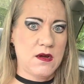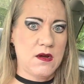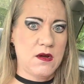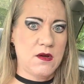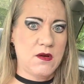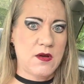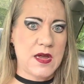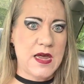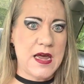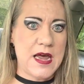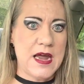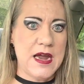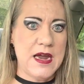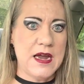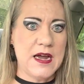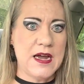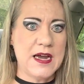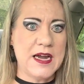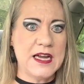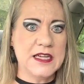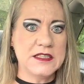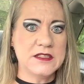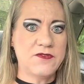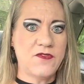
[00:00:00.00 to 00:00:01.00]
okay,
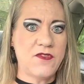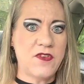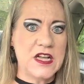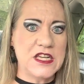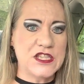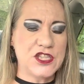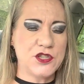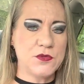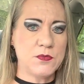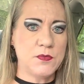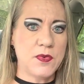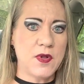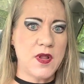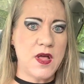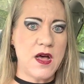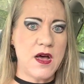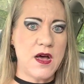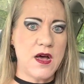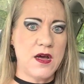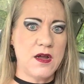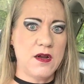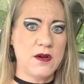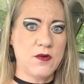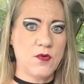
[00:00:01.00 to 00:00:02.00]
against flesh and
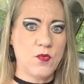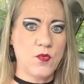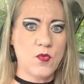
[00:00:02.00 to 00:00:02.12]
blood.